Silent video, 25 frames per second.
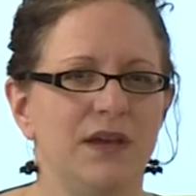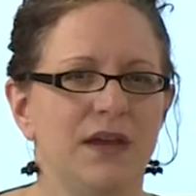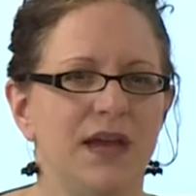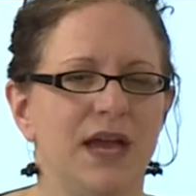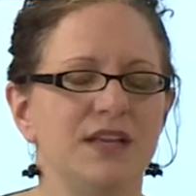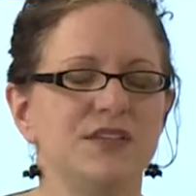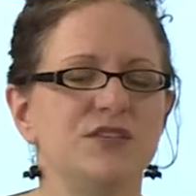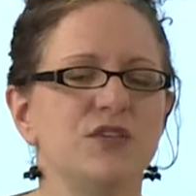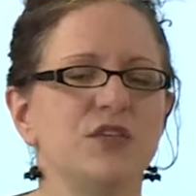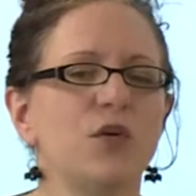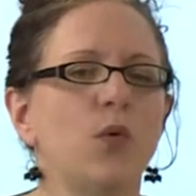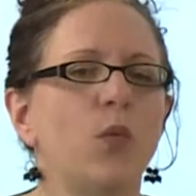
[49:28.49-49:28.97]

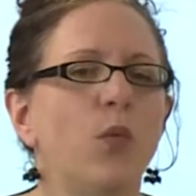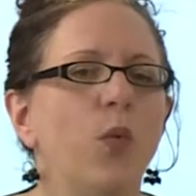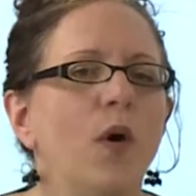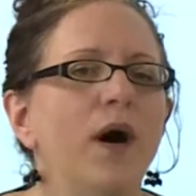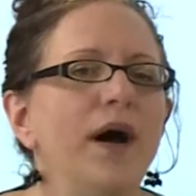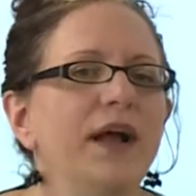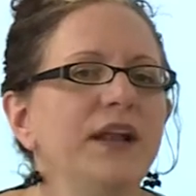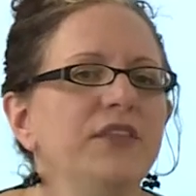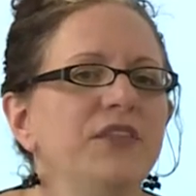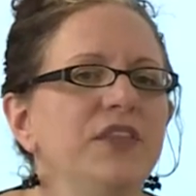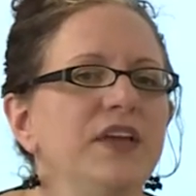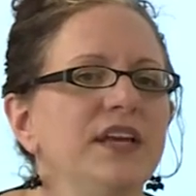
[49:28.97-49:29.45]
And so the
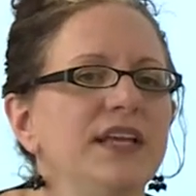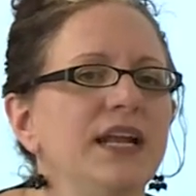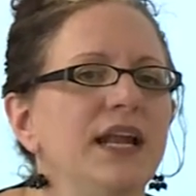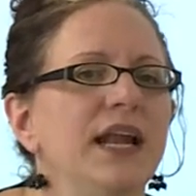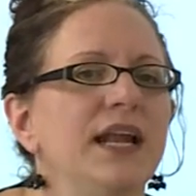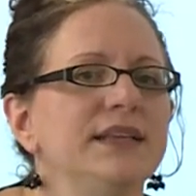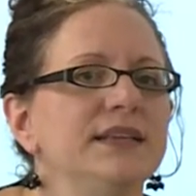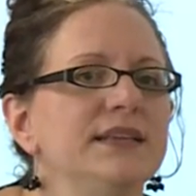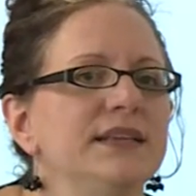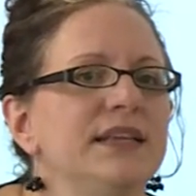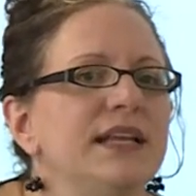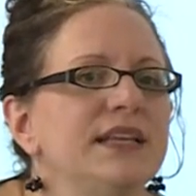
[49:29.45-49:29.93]
one thing
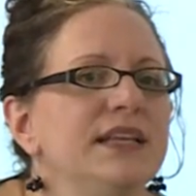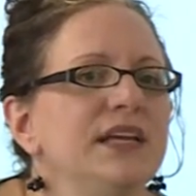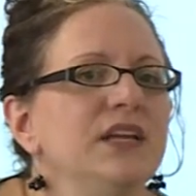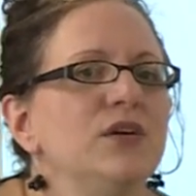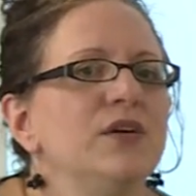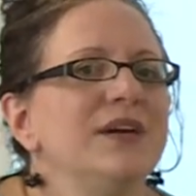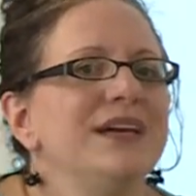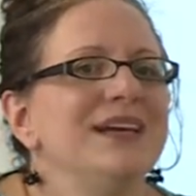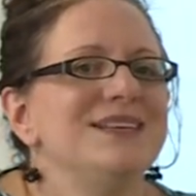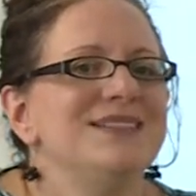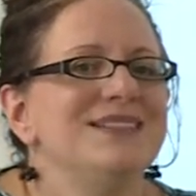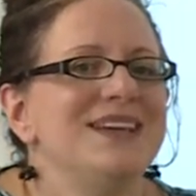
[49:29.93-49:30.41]
that
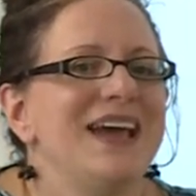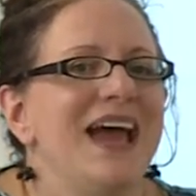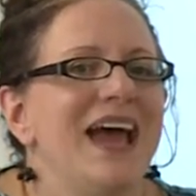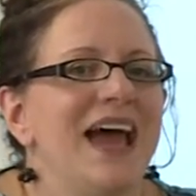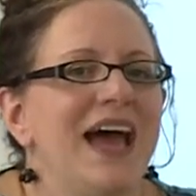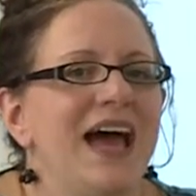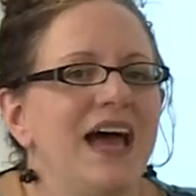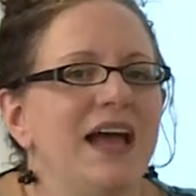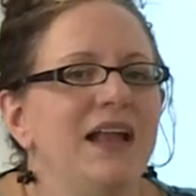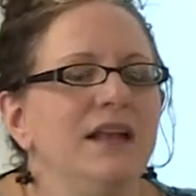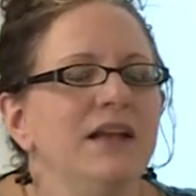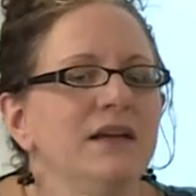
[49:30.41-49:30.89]
Latino kids
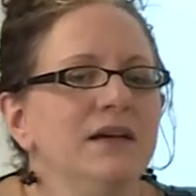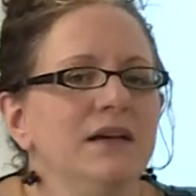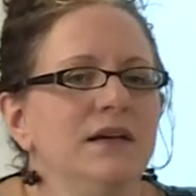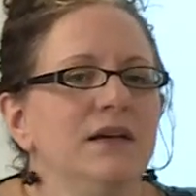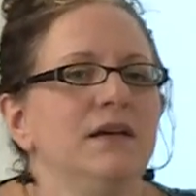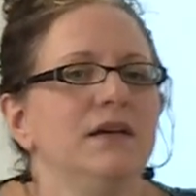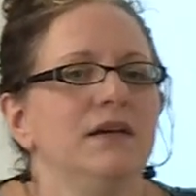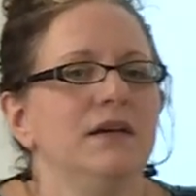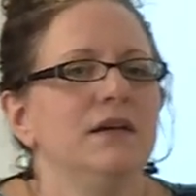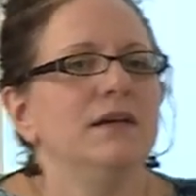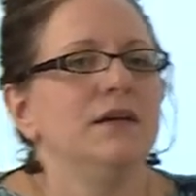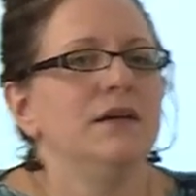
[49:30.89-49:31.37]
had
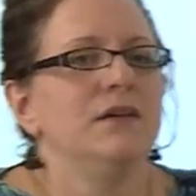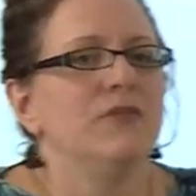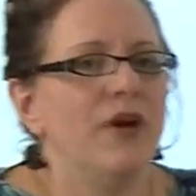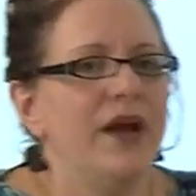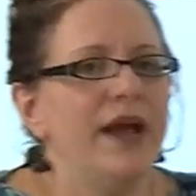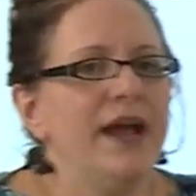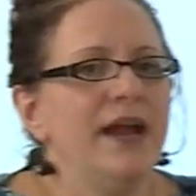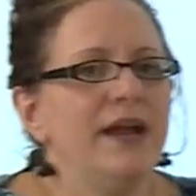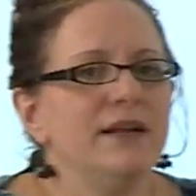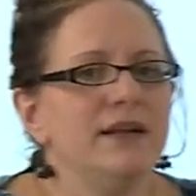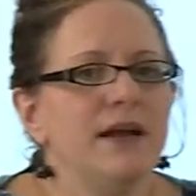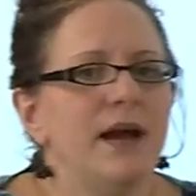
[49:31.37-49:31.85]

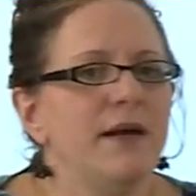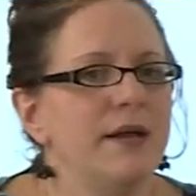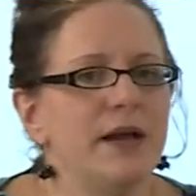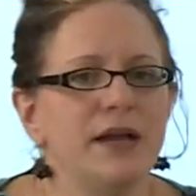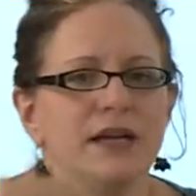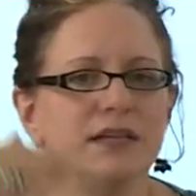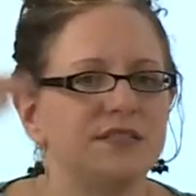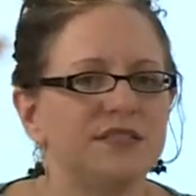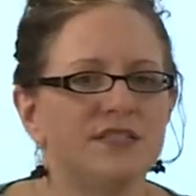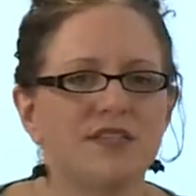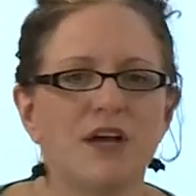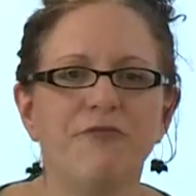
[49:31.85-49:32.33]
right?
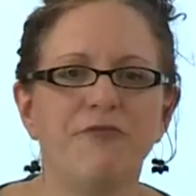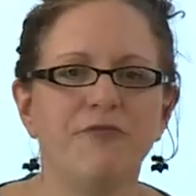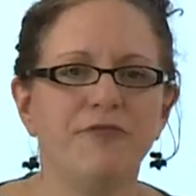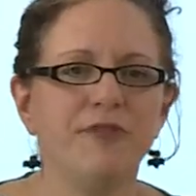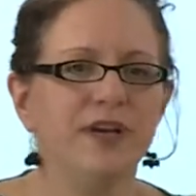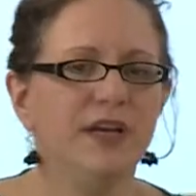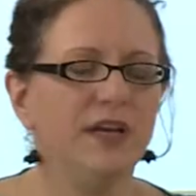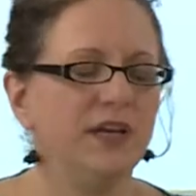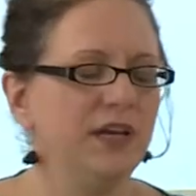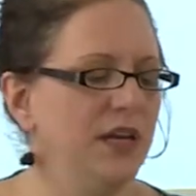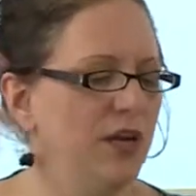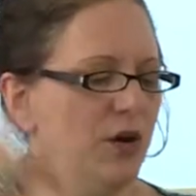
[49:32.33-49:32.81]
Uh,
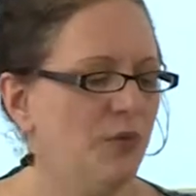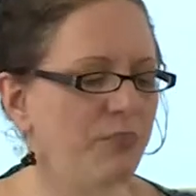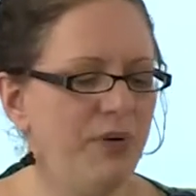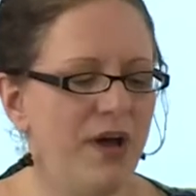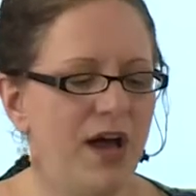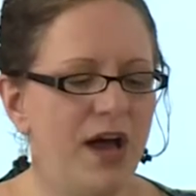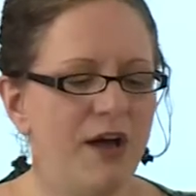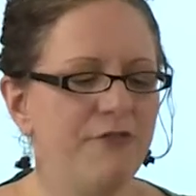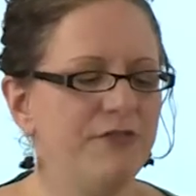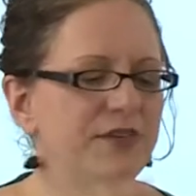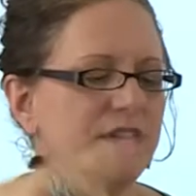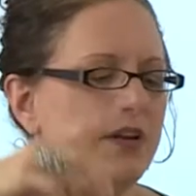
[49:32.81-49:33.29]
suffering, you know,
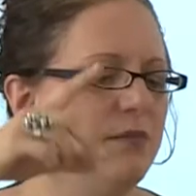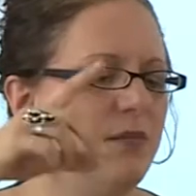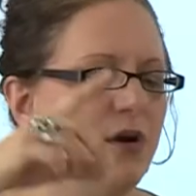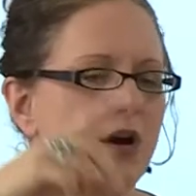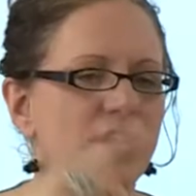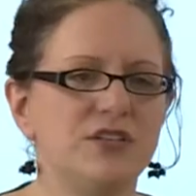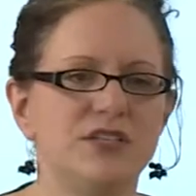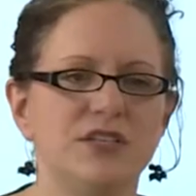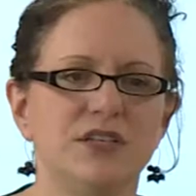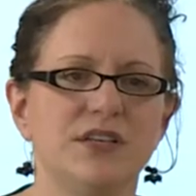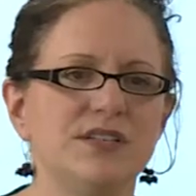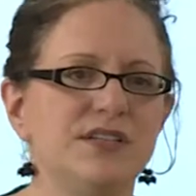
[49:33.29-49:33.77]
poverty,
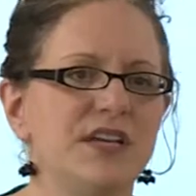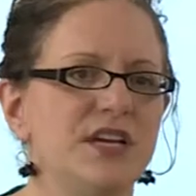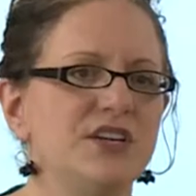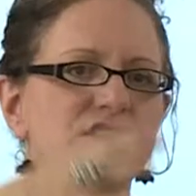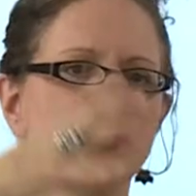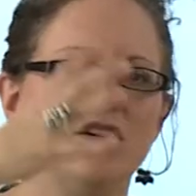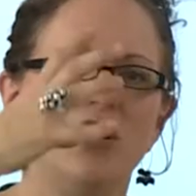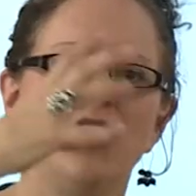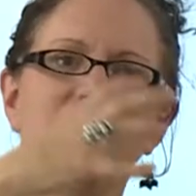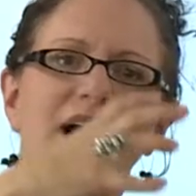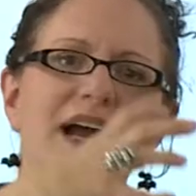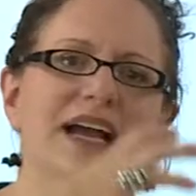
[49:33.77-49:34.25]

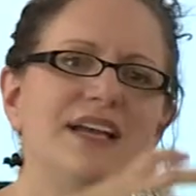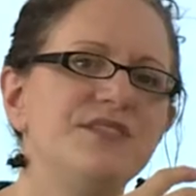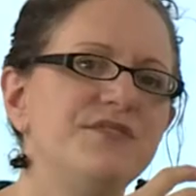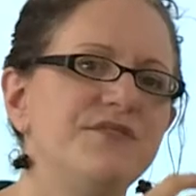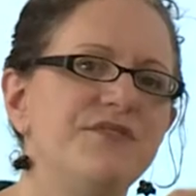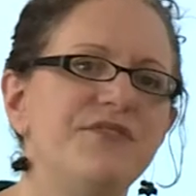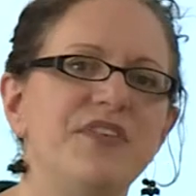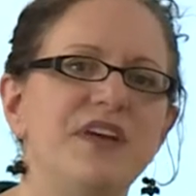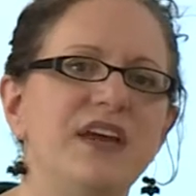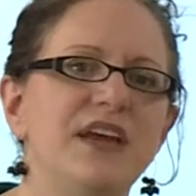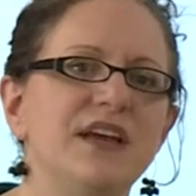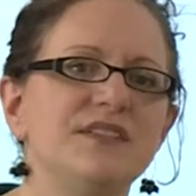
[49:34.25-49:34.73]
marginalization, all kinds of
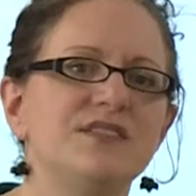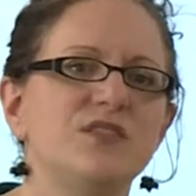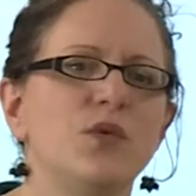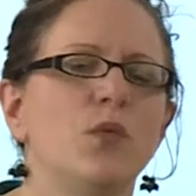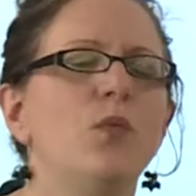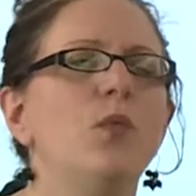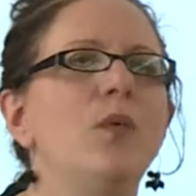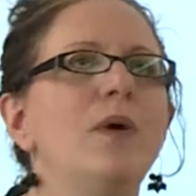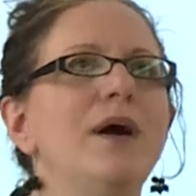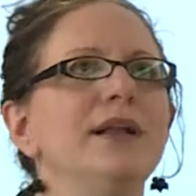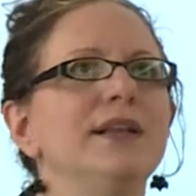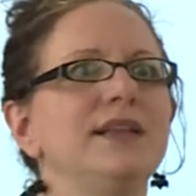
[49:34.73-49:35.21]
things. The
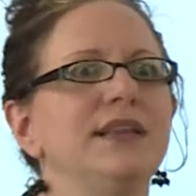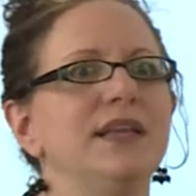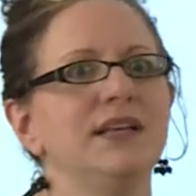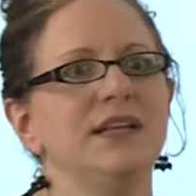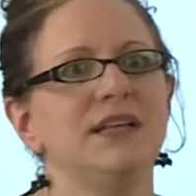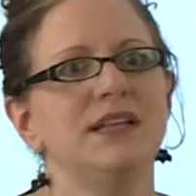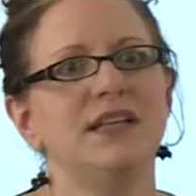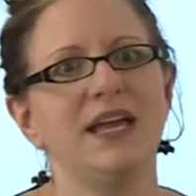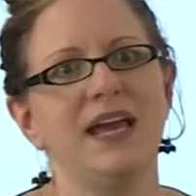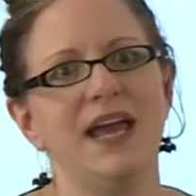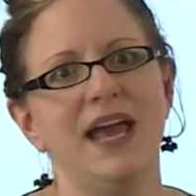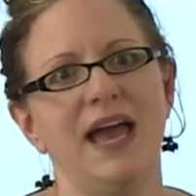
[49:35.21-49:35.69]
one thing
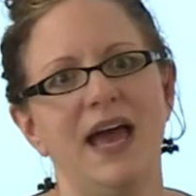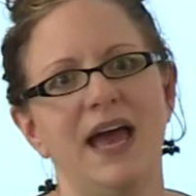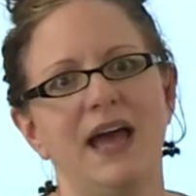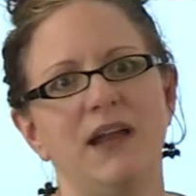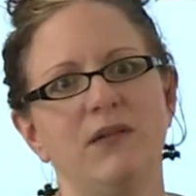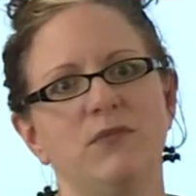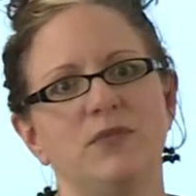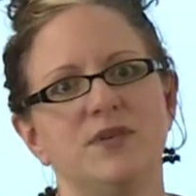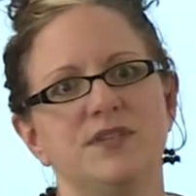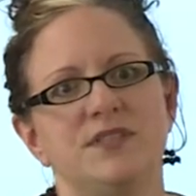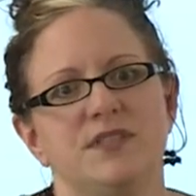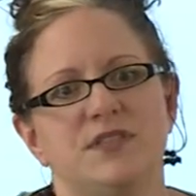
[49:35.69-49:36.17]
that they
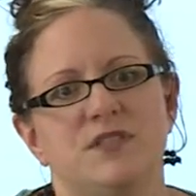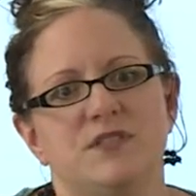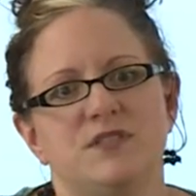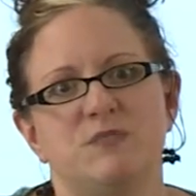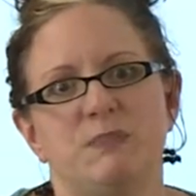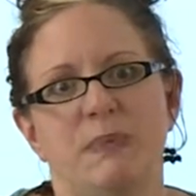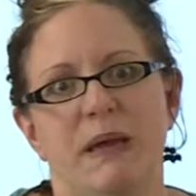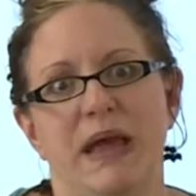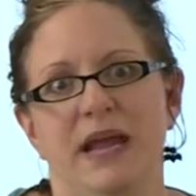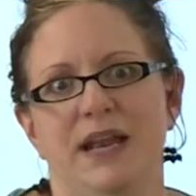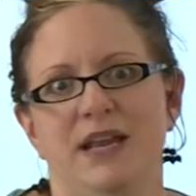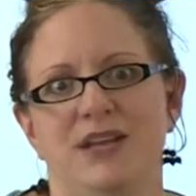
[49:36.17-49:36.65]
had was their
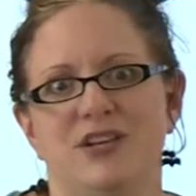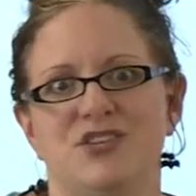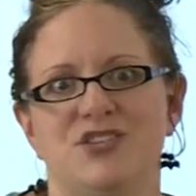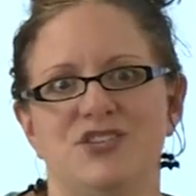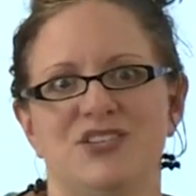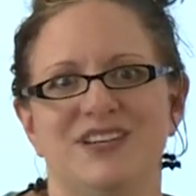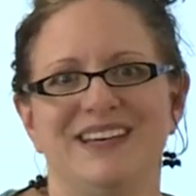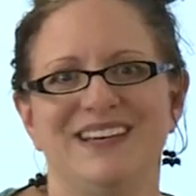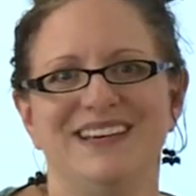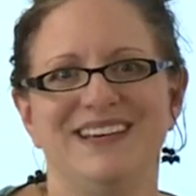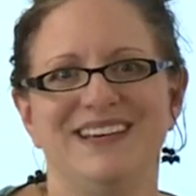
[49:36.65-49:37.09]
Spanish.